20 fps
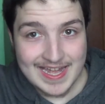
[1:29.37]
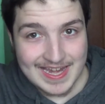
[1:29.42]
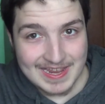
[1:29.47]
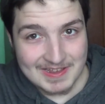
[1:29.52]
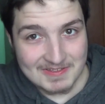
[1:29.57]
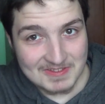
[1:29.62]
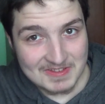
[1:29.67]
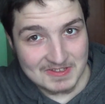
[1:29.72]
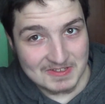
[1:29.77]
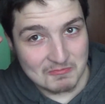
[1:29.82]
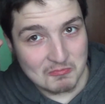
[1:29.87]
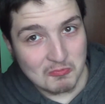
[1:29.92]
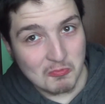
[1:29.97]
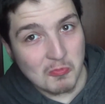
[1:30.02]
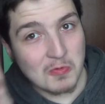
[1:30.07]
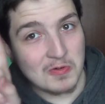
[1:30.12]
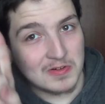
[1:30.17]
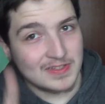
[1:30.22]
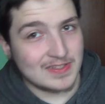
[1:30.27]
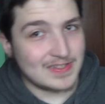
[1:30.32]
Now there's
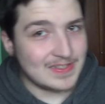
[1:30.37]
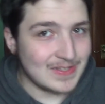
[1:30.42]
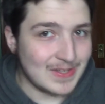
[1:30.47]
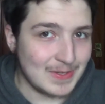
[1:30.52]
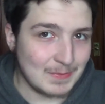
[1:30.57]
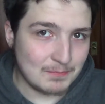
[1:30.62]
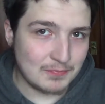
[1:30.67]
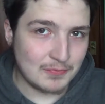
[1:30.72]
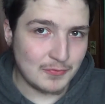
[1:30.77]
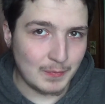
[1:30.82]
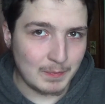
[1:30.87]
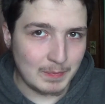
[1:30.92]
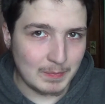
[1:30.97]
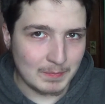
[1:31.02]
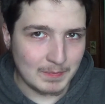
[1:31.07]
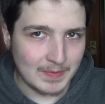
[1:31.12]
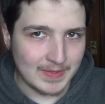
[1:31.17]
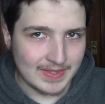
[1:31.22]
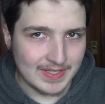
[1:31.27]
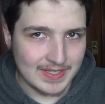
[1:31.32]
one slight
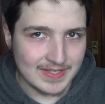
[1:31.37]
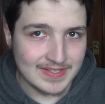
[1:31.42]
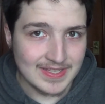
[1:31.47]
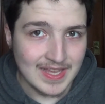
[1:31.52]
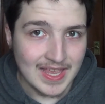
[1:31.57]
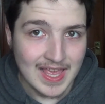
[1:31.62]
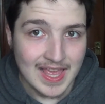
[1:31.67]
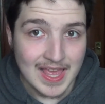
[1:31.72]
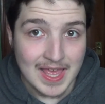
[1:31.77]
problem with this.